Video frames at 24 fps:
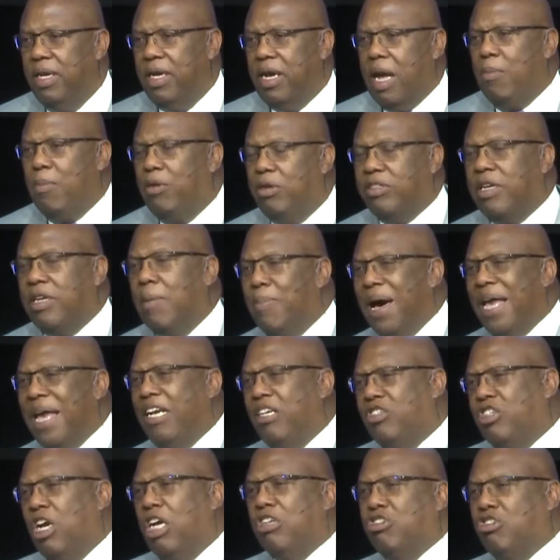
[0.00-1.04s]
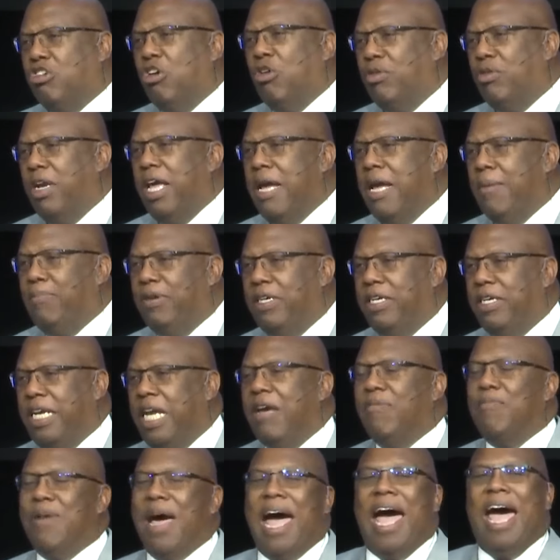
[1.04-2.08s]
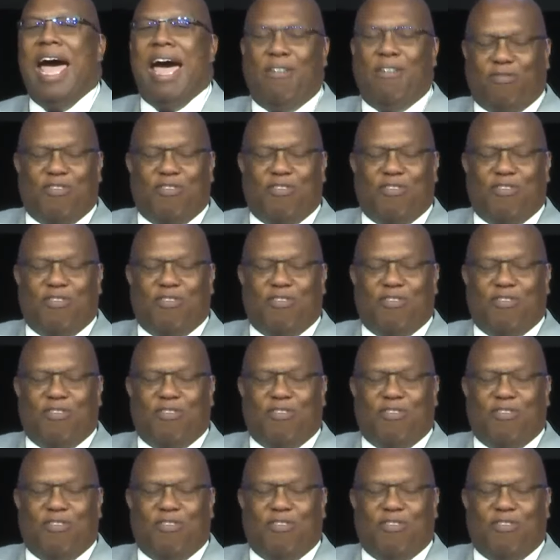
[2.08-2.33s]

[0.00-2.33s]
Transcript: Come on, somebody touch your neighbor and give them a high